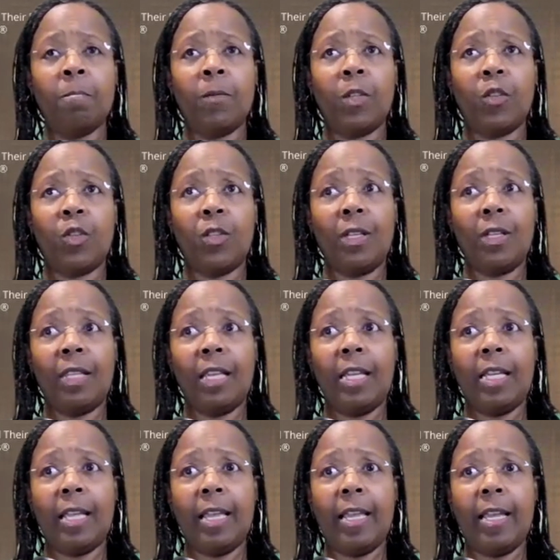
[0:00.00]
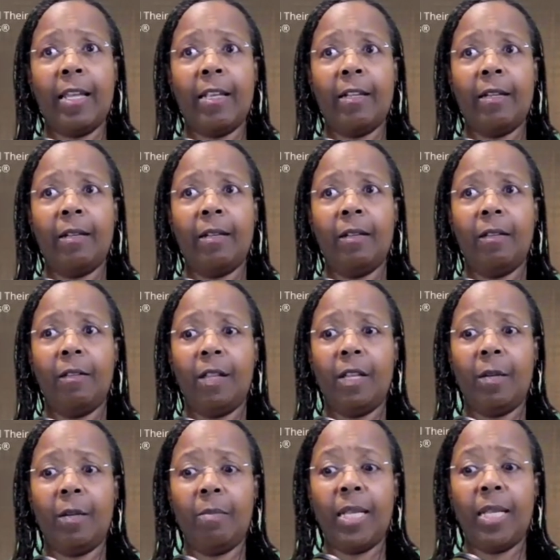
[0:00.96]
so that they can
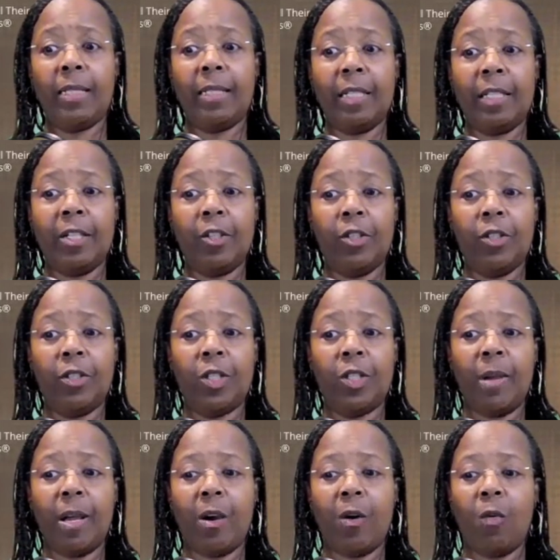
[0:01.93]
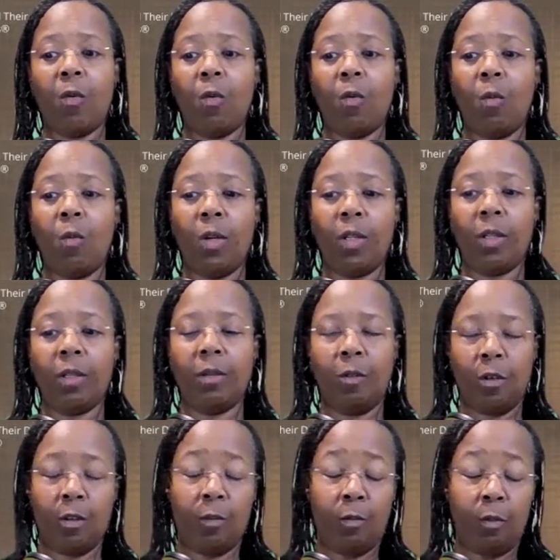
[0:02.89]
then make decisions about what
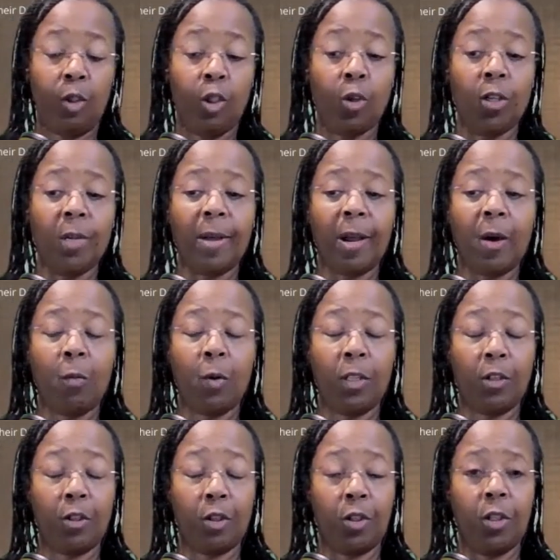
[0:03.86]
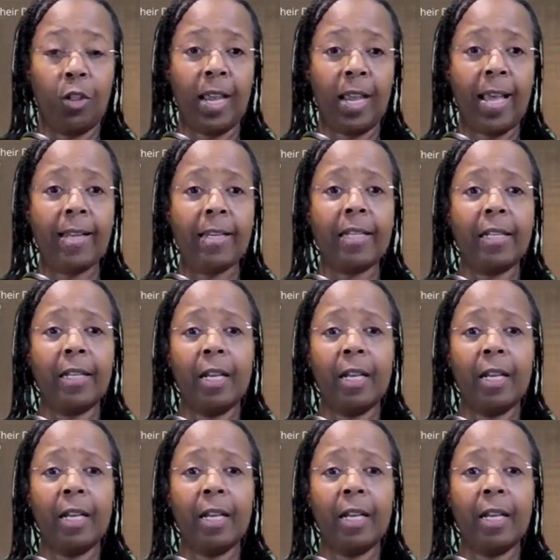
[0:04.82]
or learn about what they're good at,